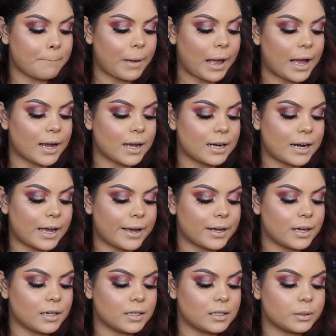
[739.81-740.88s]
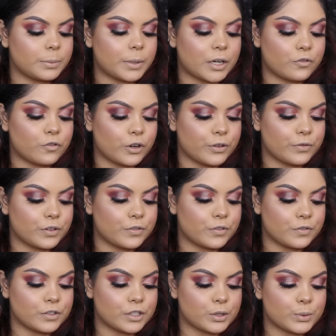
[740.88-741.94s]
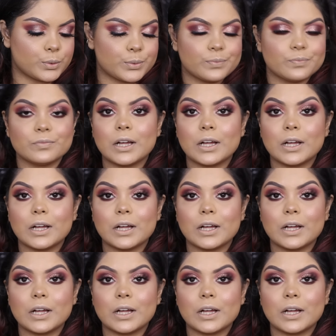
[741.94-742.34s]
MAC, NACA, Color Bar, Forever 52.